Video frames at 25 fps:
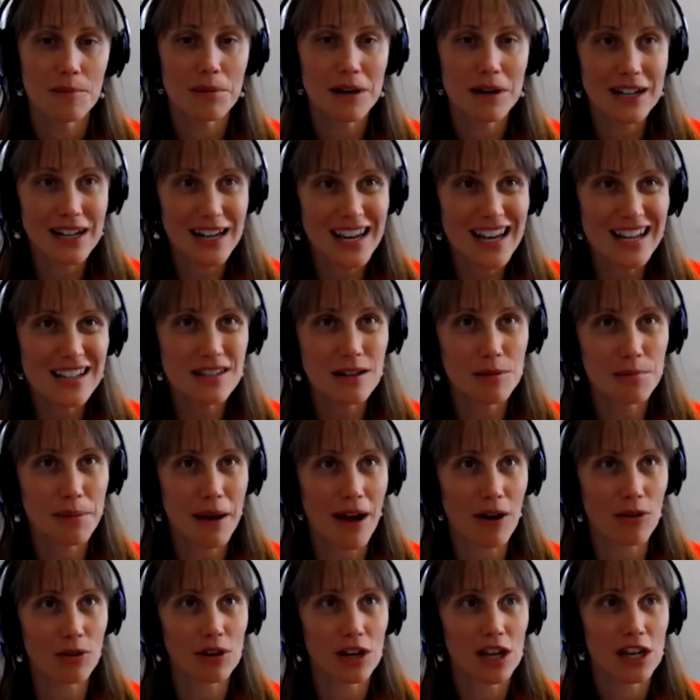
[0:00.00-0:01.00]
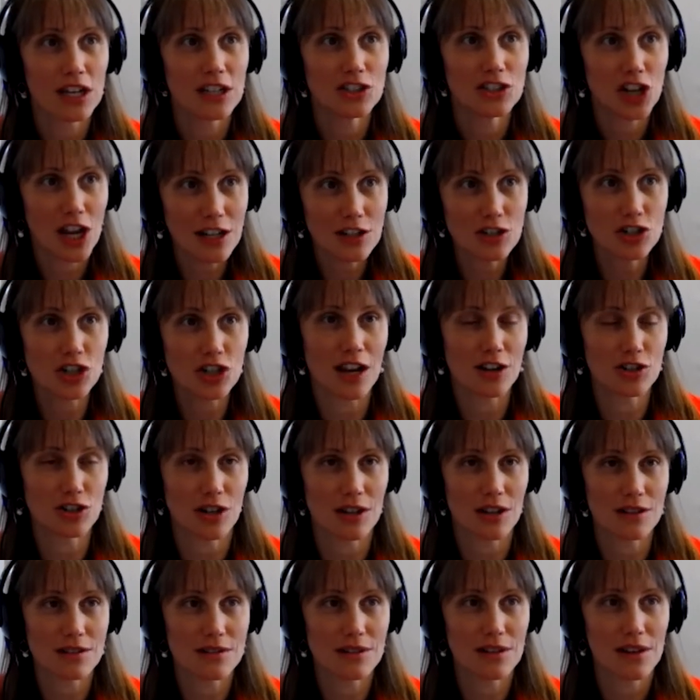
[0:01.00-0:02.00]
But it is about change
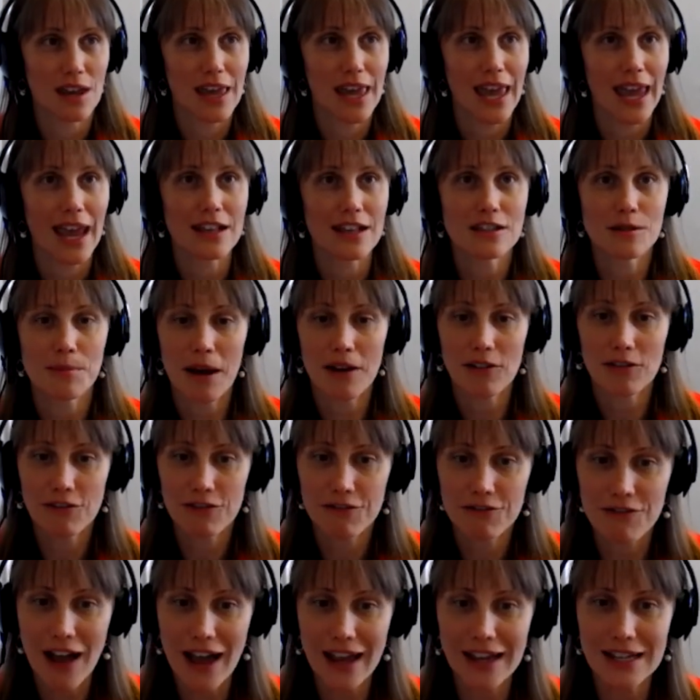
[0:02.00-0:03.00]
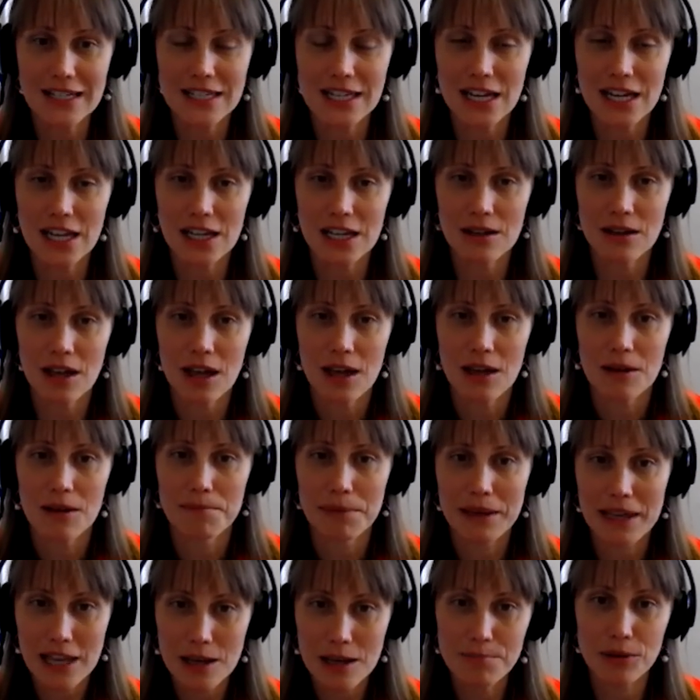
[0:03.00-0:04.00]
agents. It's about finding
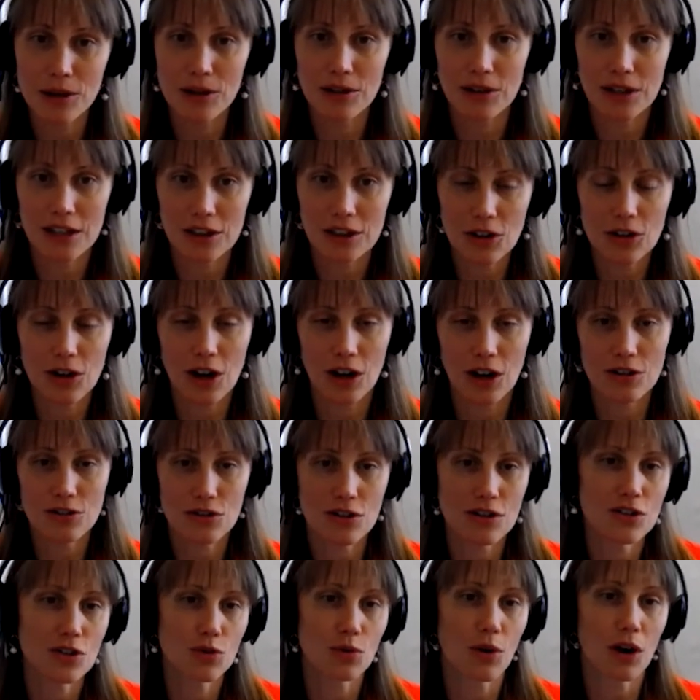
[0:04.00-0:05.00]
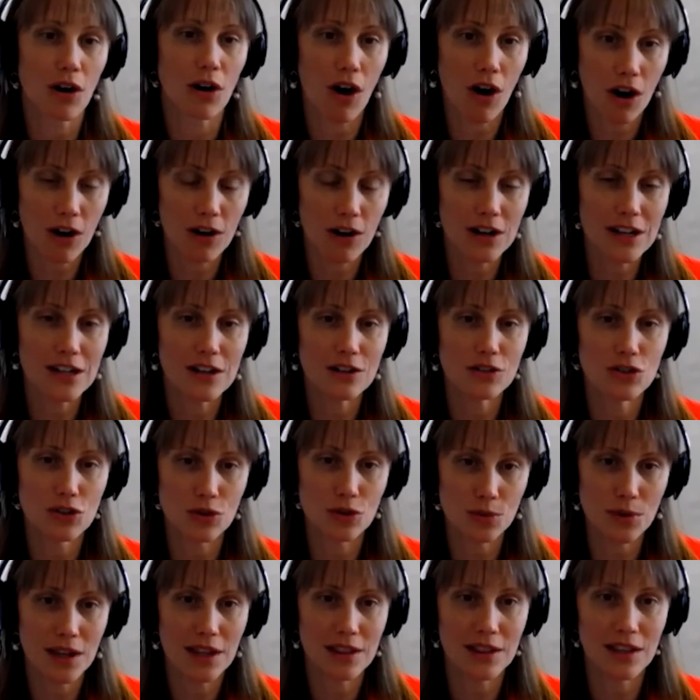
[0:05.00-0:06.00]
people in their countries who are already
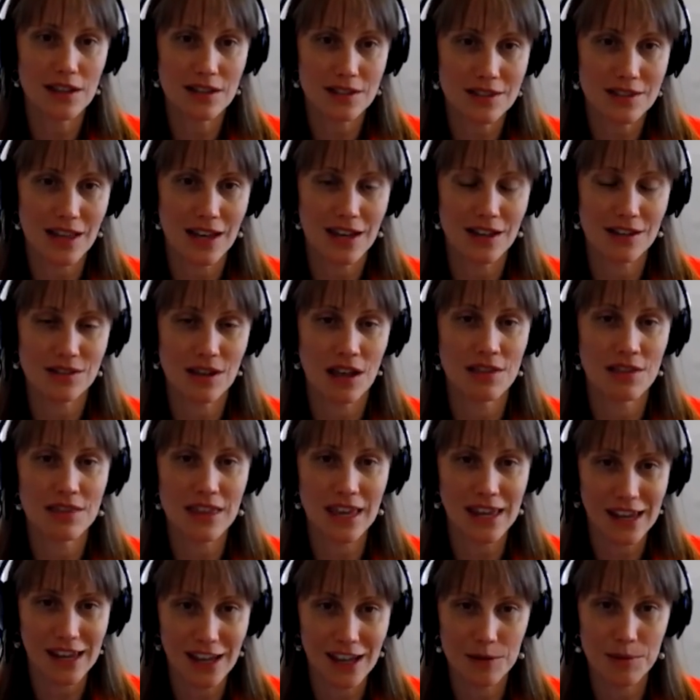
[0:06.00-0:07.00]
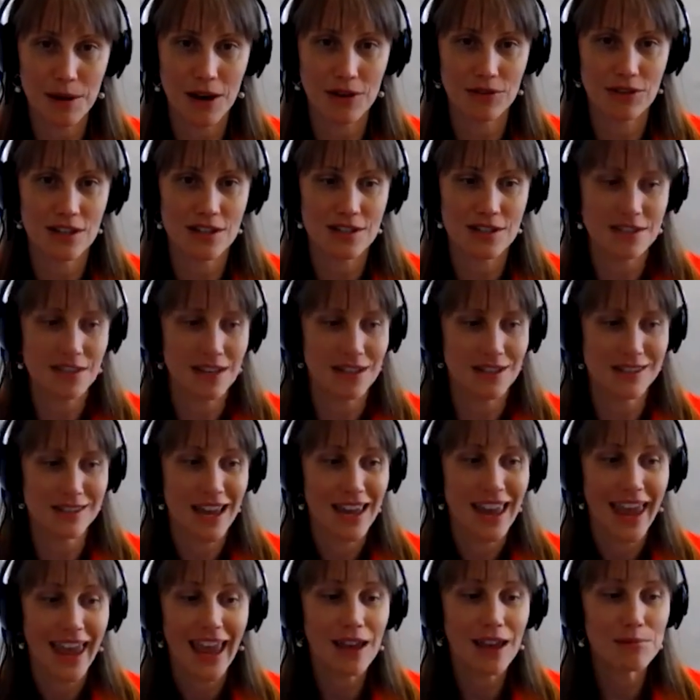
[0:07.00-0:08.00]
doing these things and thinking about these things.
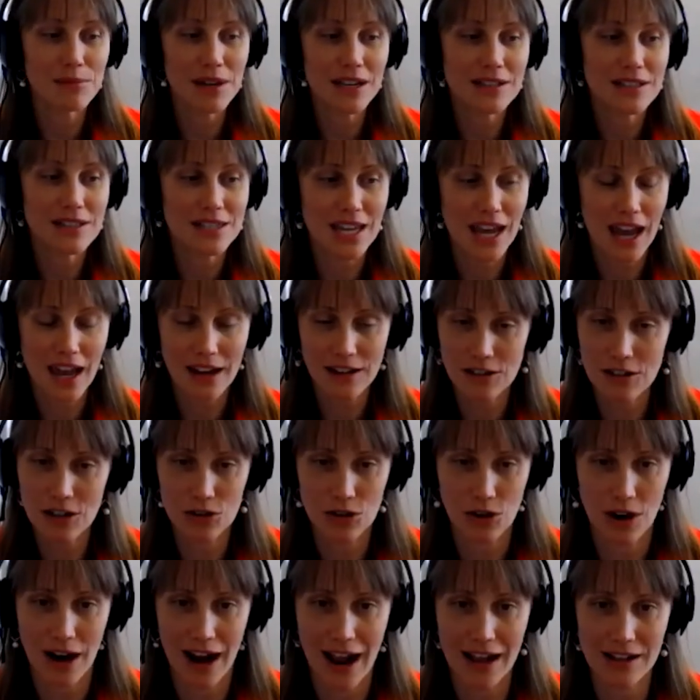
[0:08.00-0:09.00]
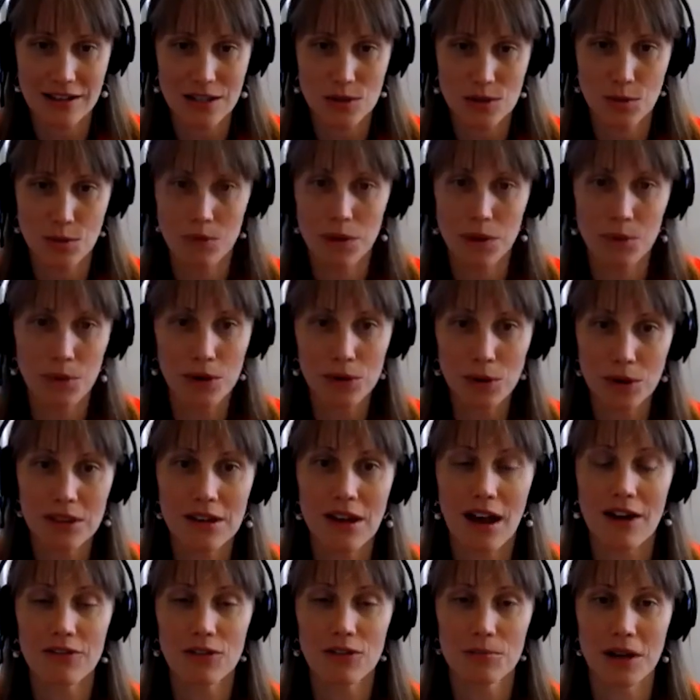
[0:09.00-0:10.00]
It means technocrats, when we work
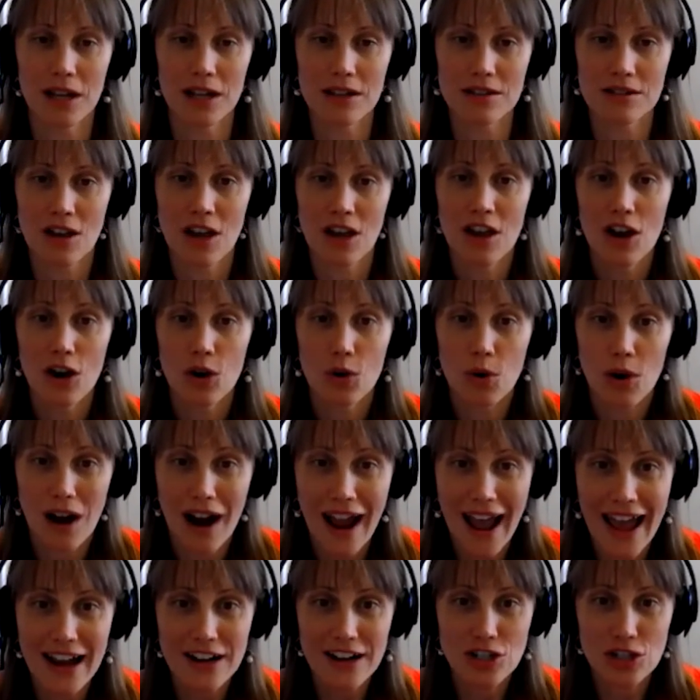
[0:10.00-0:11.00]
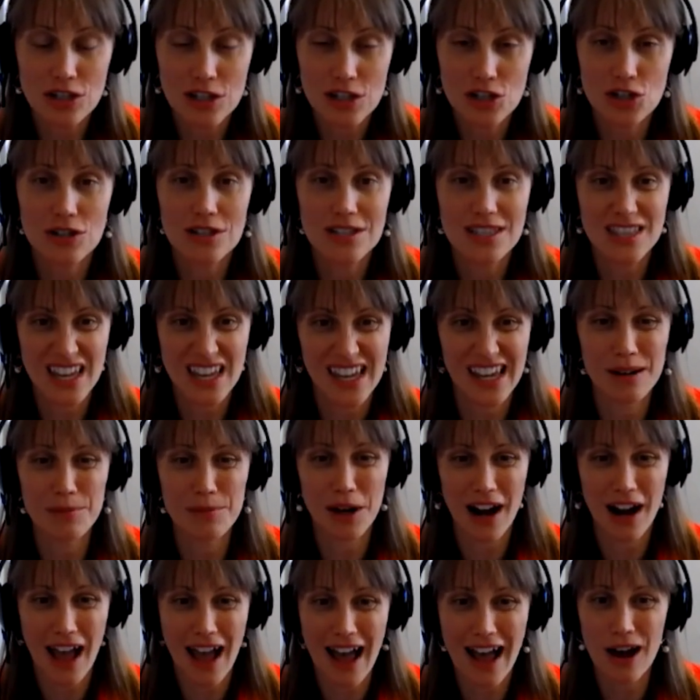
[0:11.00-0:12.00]
with governments, who are actually just thinking
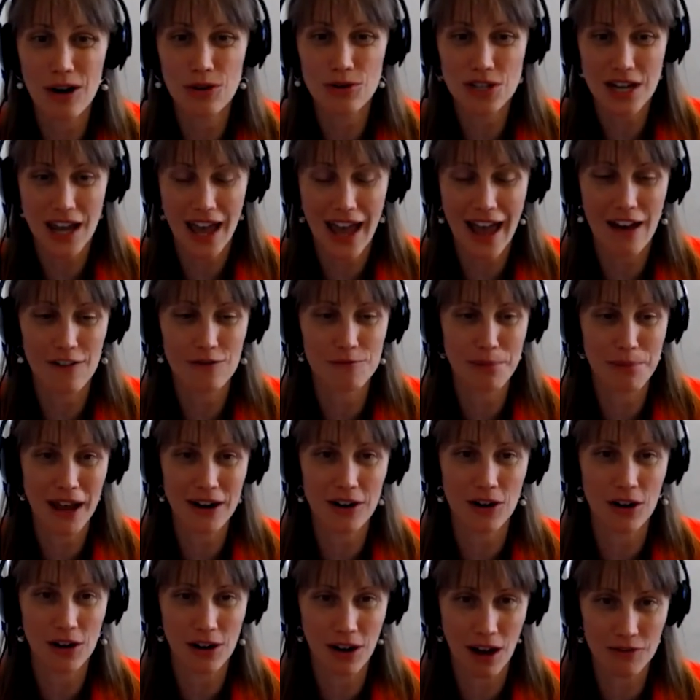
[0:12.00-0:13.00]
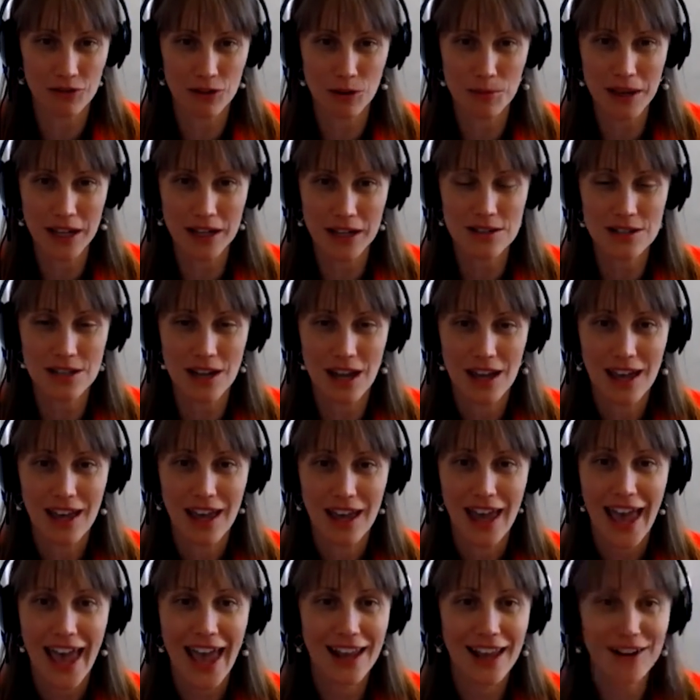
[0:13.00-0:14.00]
about how to have better government.
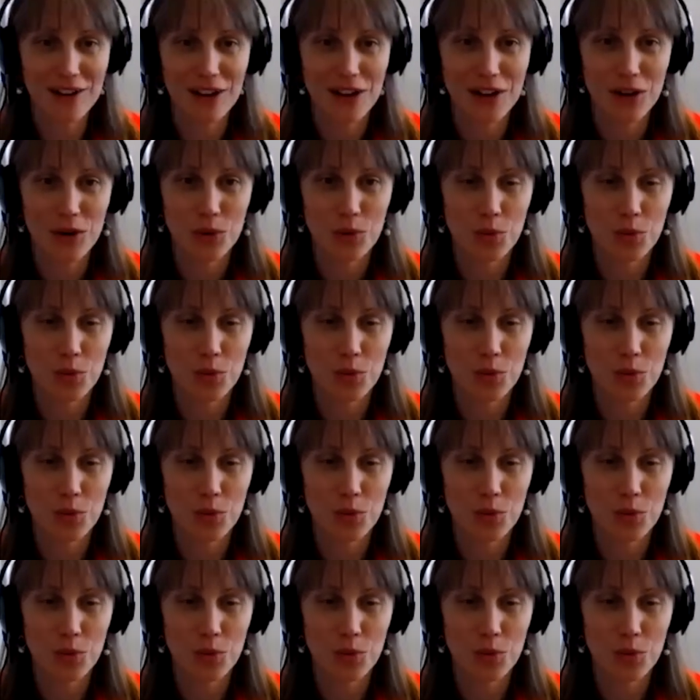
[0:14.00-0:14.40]
And